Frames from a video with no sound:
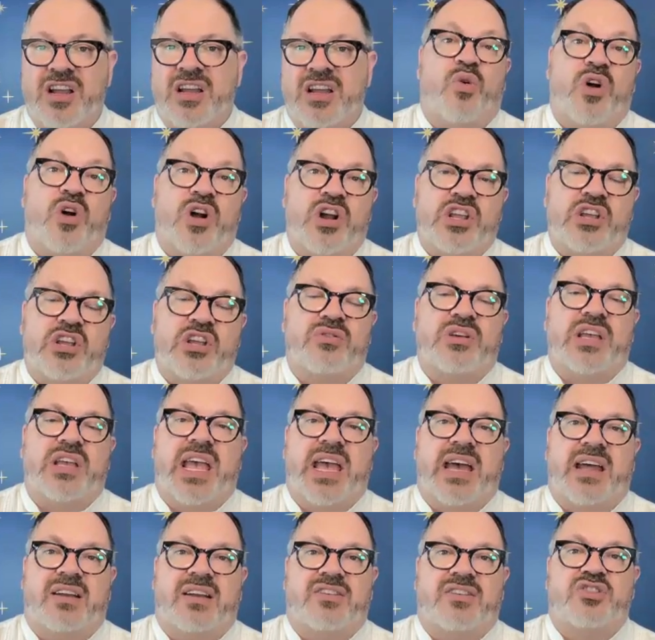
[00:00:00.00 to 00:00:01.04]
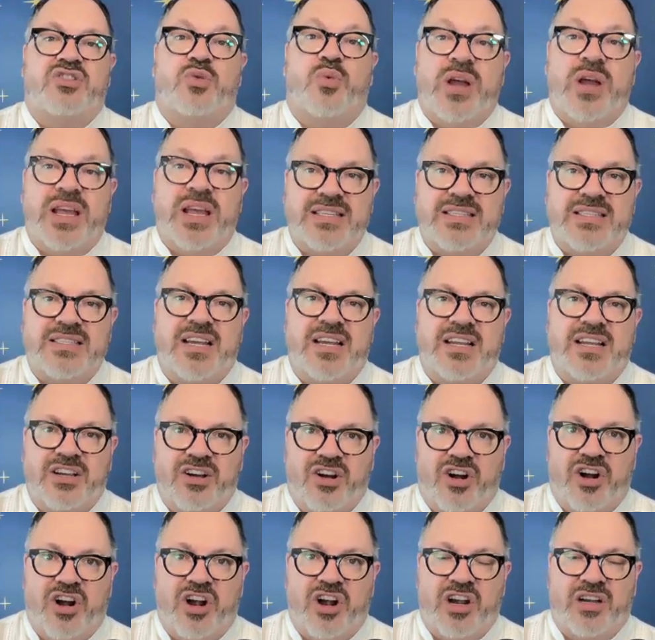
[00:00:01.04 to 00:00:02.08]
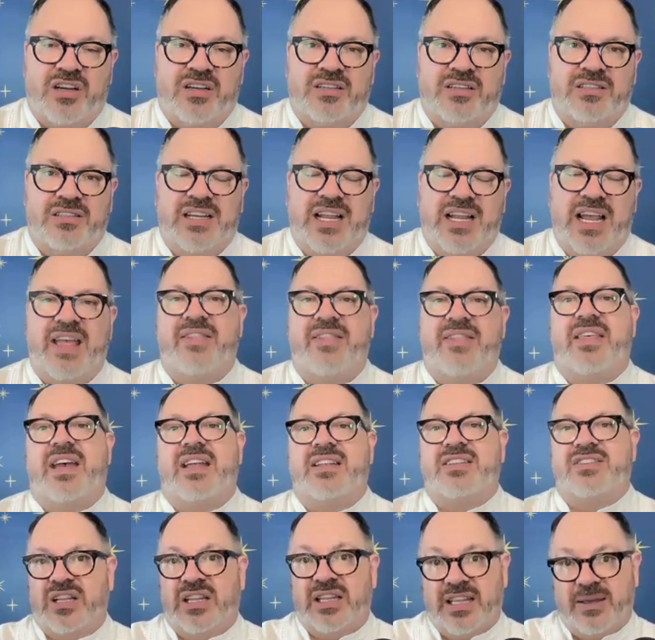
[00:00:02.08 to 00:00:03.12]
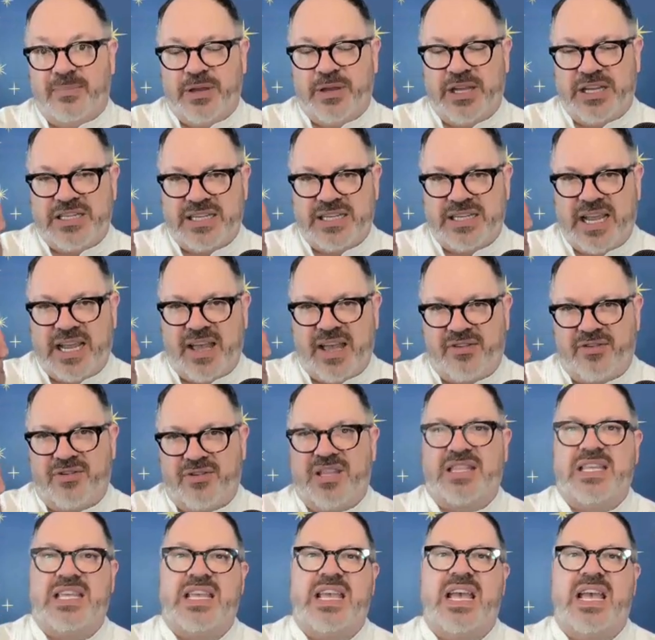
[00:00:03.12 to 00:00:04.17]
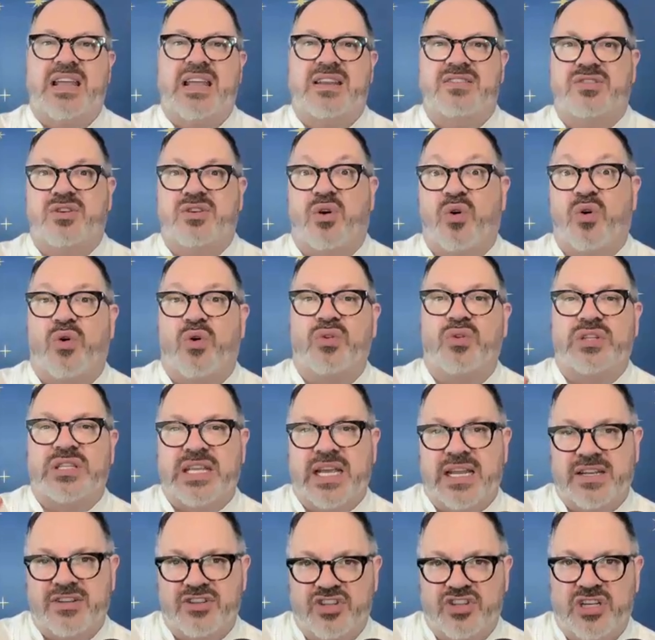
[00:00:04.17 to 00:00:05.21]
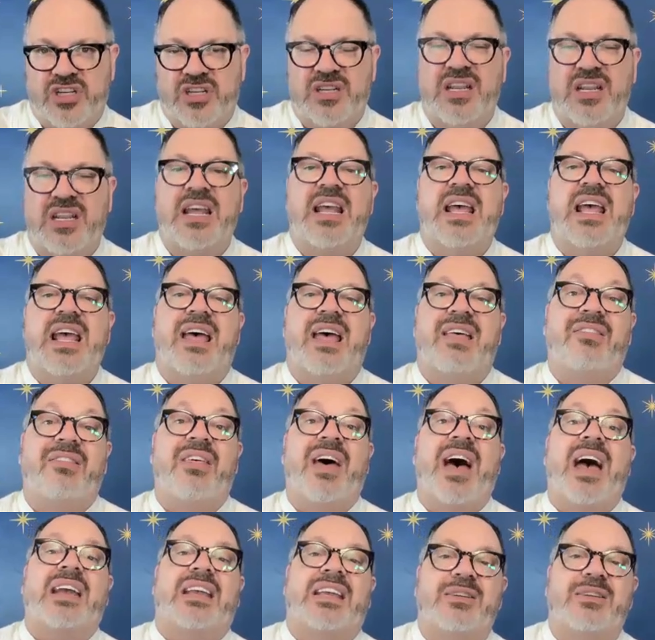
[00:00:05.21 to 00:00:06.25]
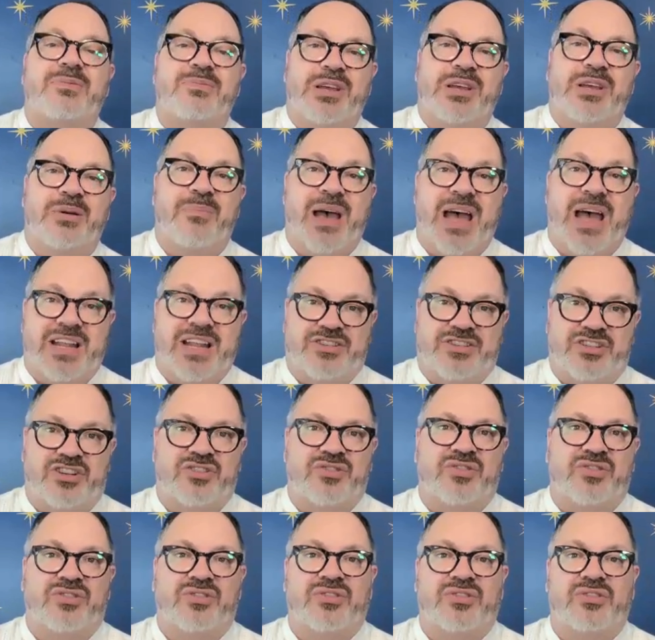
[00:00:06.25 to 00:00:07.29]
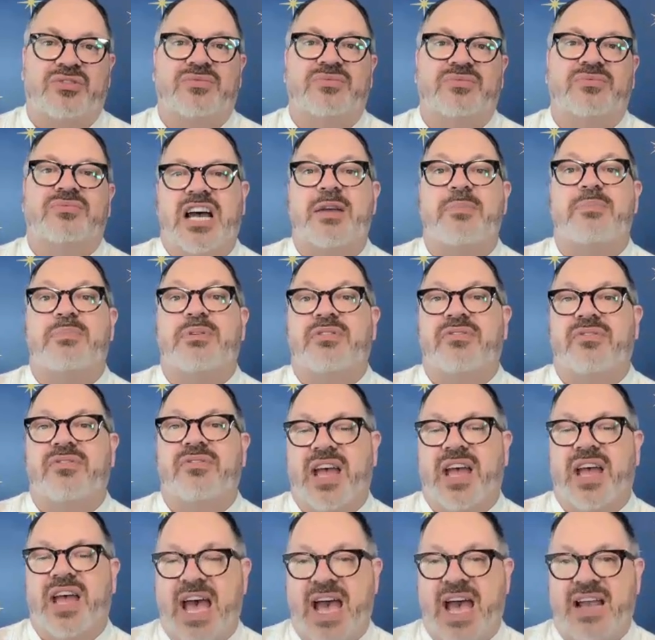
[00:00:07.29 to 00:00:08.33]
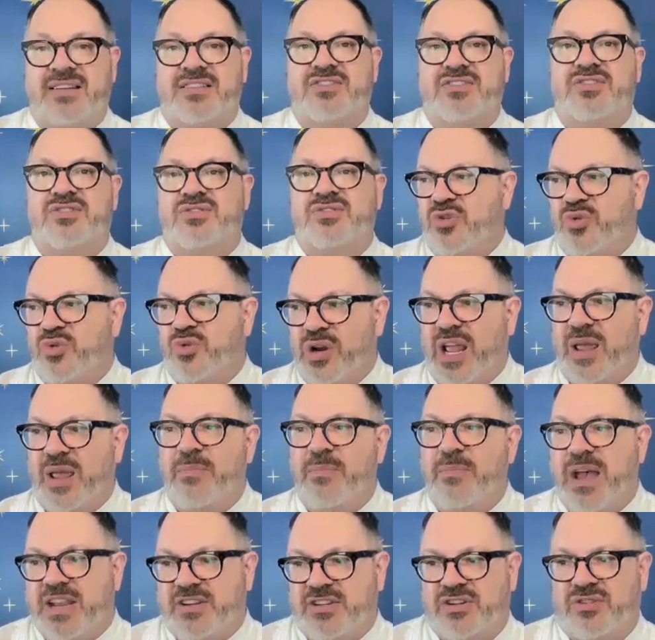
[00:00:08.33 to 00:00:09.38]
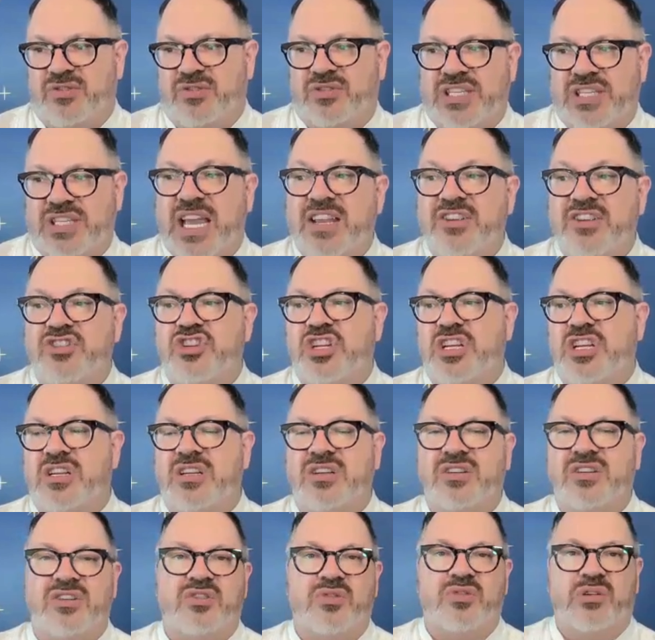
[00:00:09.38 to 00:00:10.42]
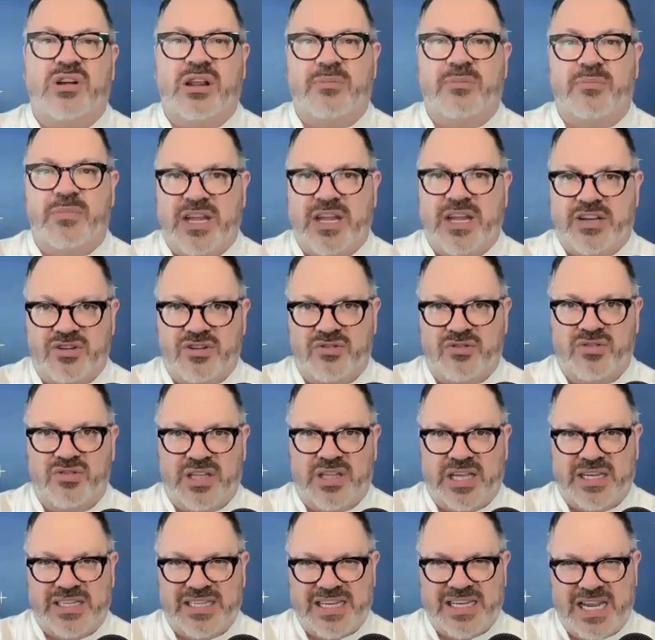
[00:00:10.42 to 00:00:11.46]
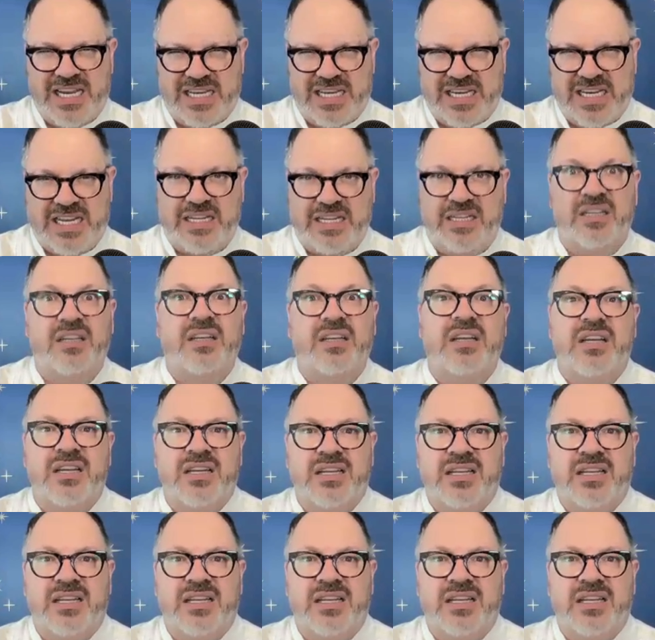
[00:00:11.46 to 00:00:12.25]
Or you can twist a yarn and then clip it together at the end to hold tension. And that can be a magical type of act to create magical tension, create magical like tightening.